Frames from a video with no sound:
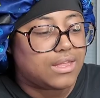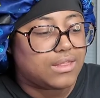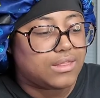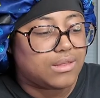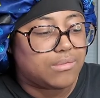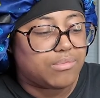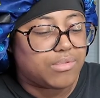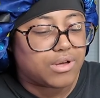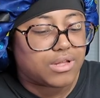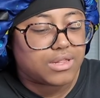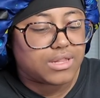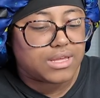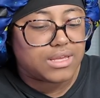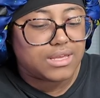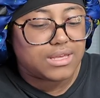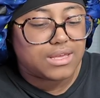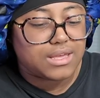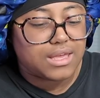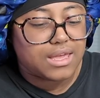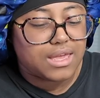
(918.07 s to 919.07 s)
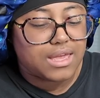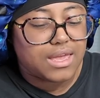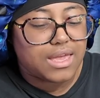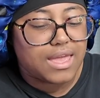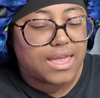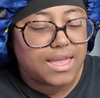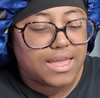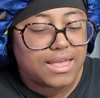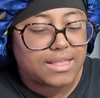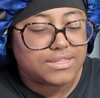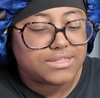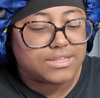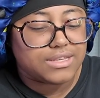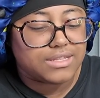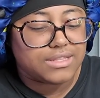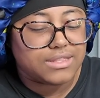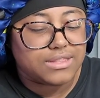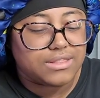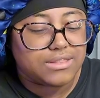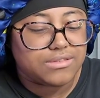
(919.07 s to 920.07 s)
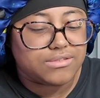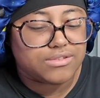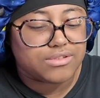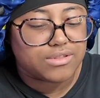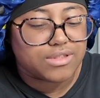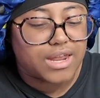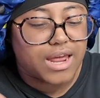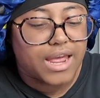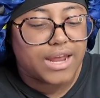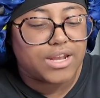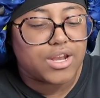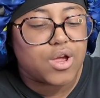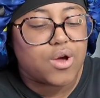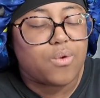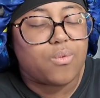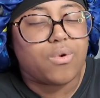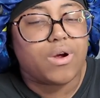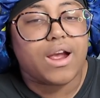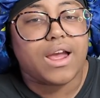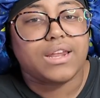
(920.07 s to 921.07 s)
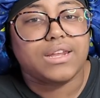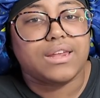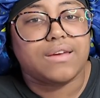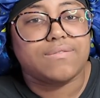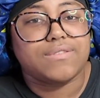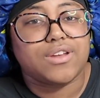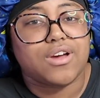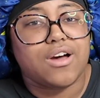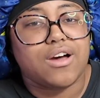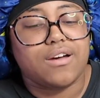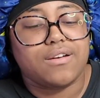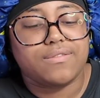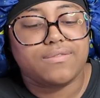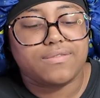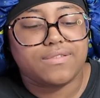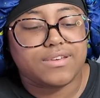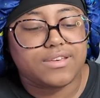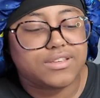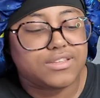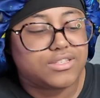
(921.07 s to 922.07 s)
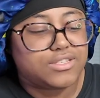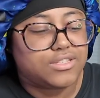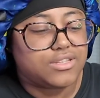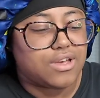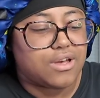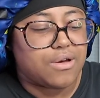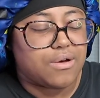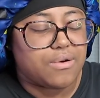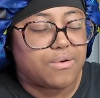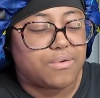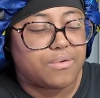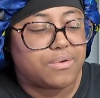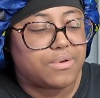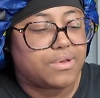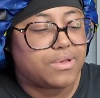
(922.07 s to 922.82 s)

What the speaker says: the booklet so that I know where I left off. So